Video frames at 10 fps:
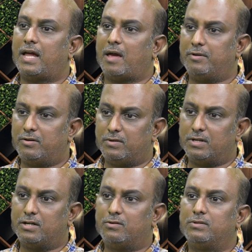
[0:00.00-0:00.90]

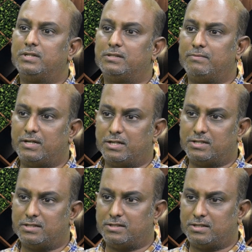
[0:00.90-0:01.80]
habituated to these
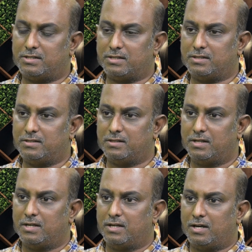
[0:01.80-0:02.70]
meditation sessions,
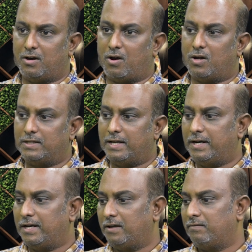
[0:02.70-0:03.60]
on
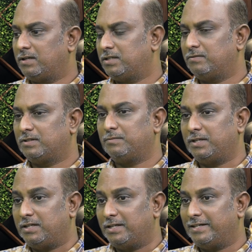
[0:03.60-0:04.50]
that day when she was
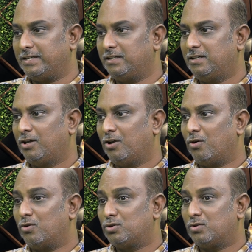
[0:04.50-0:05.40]
meditating,
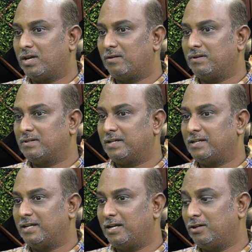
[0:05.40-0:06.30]
Osho came and
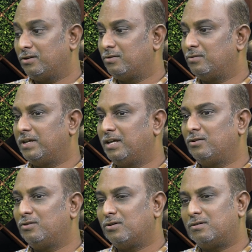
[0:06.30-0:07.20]
said that, today
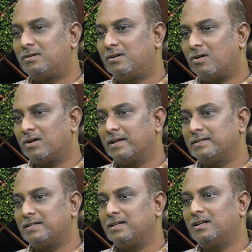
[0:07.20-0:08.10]
you don't talk a
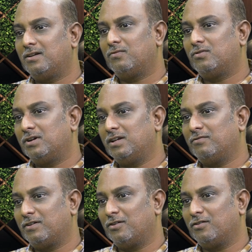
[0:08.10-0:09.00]
single word in
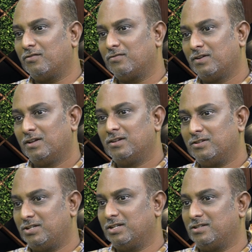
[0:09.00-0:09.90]
front of
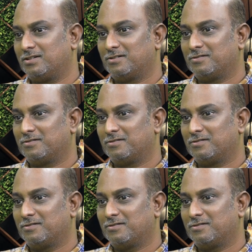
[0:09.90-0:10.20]
judge.